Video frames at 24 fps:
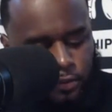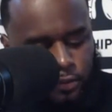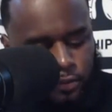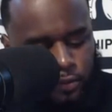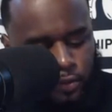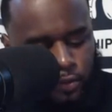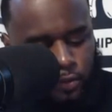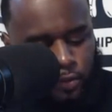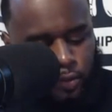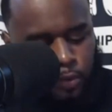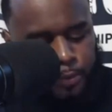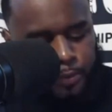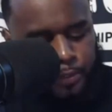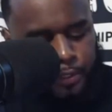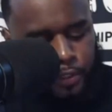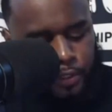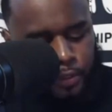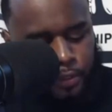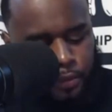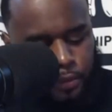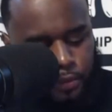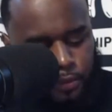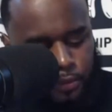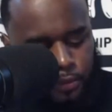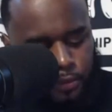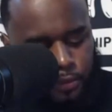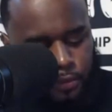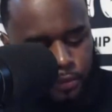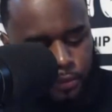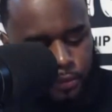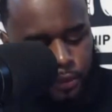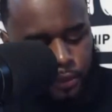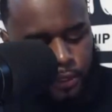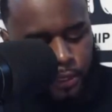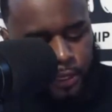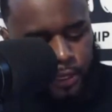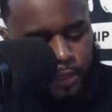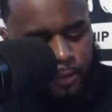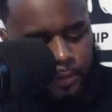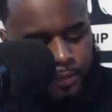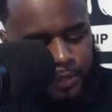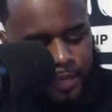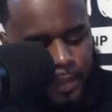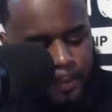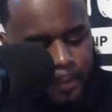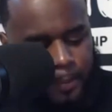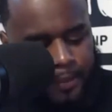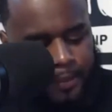to what we do. And with
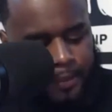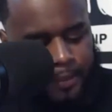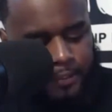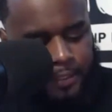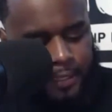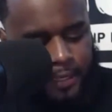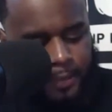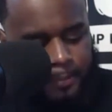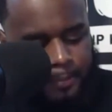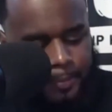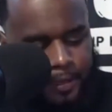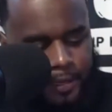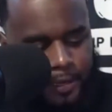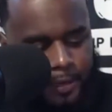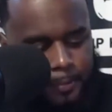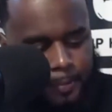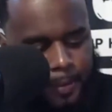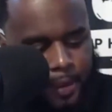that being said, man, I'm